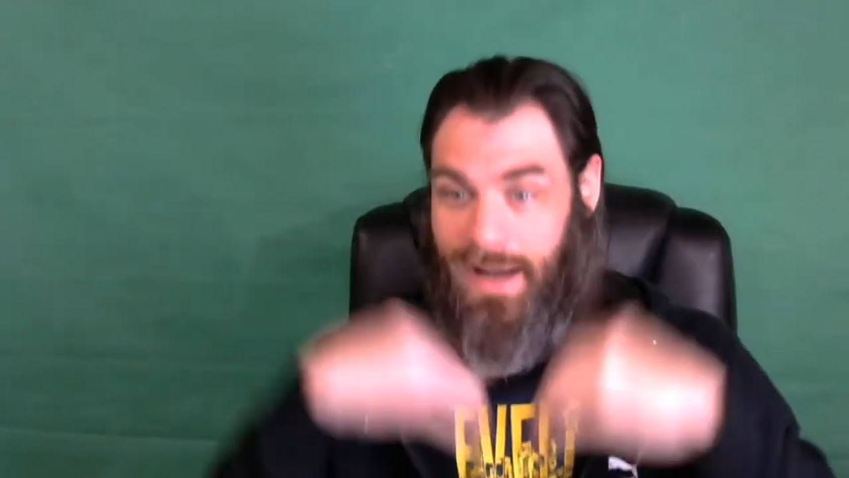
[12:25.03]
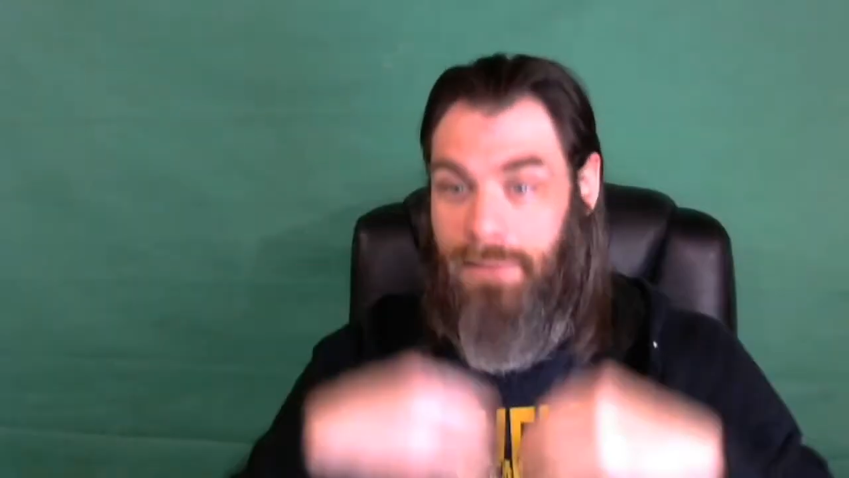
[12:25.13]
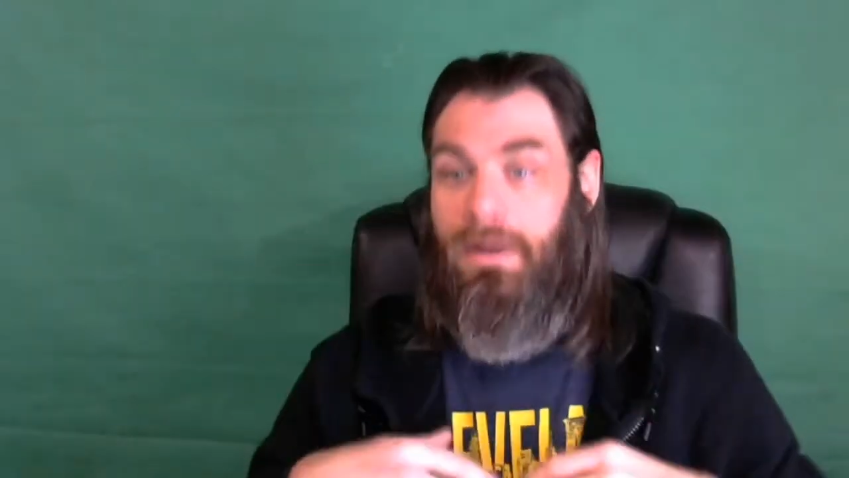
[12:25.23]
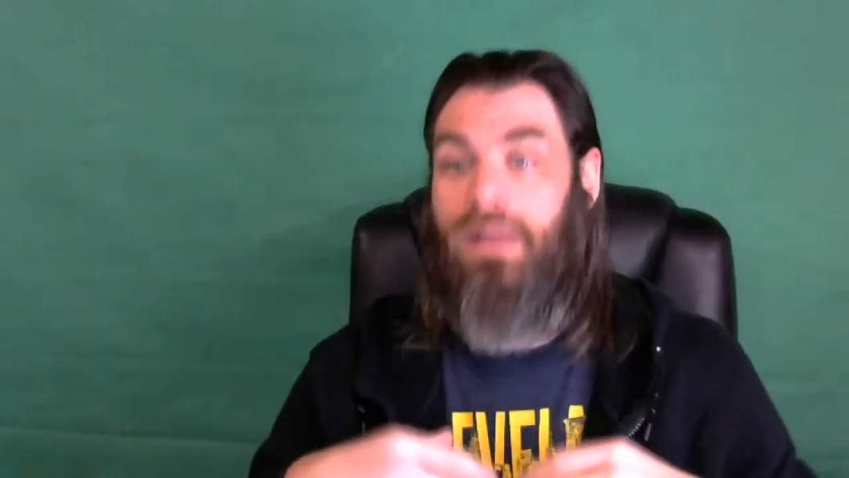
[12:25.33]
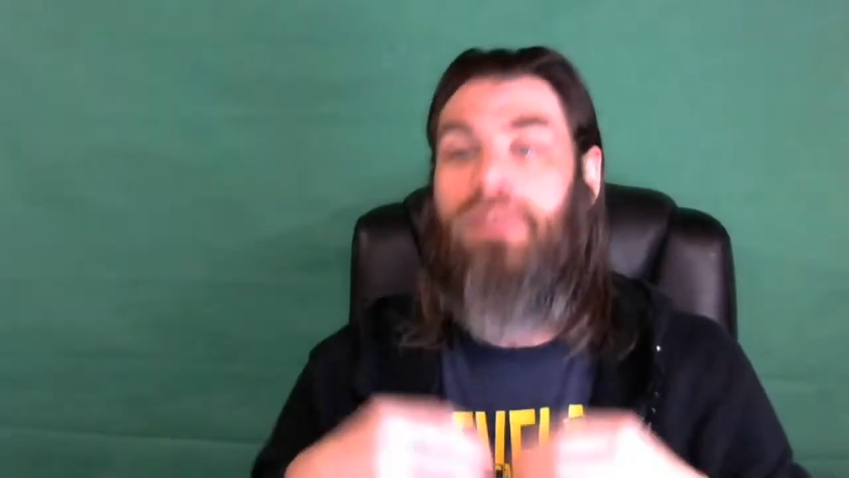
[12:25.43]
a
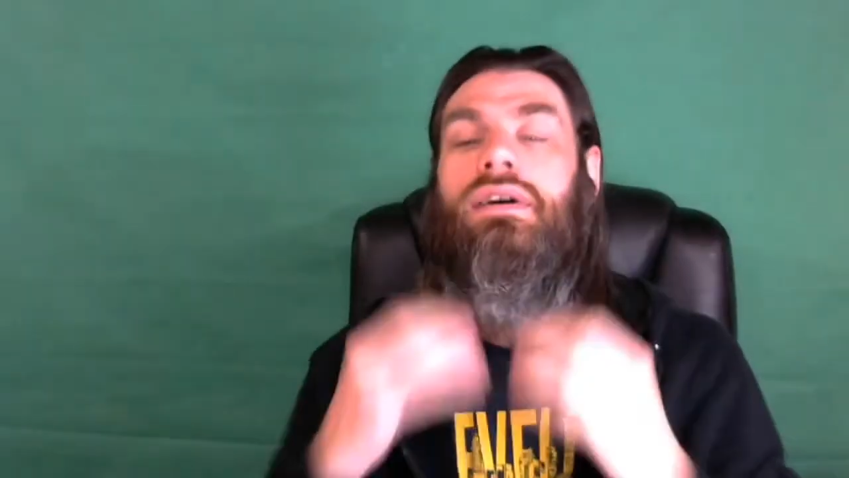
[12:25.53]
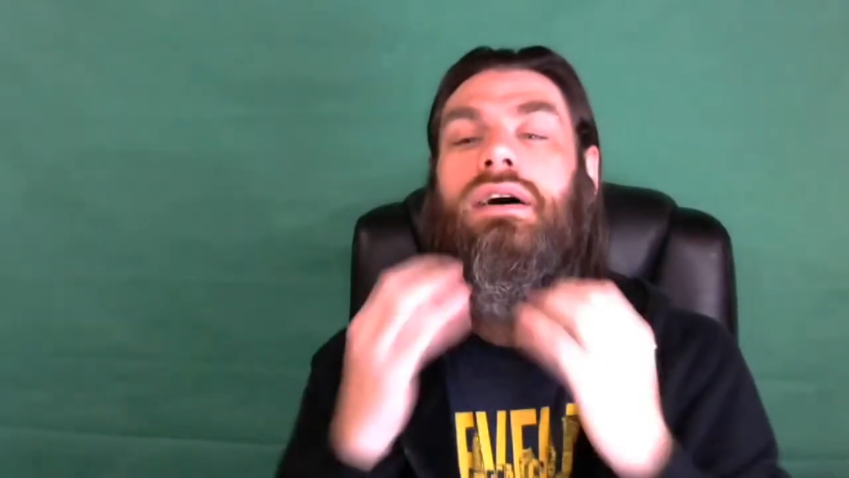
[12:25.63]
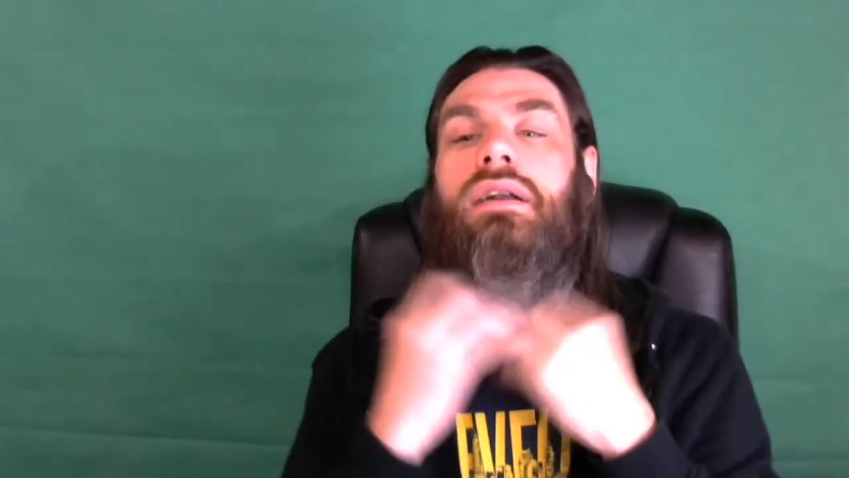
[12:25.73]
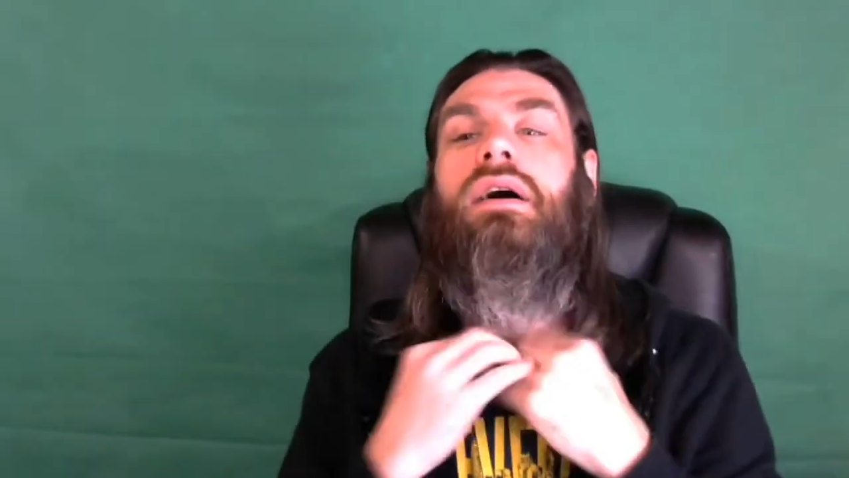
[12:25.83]
motherfucker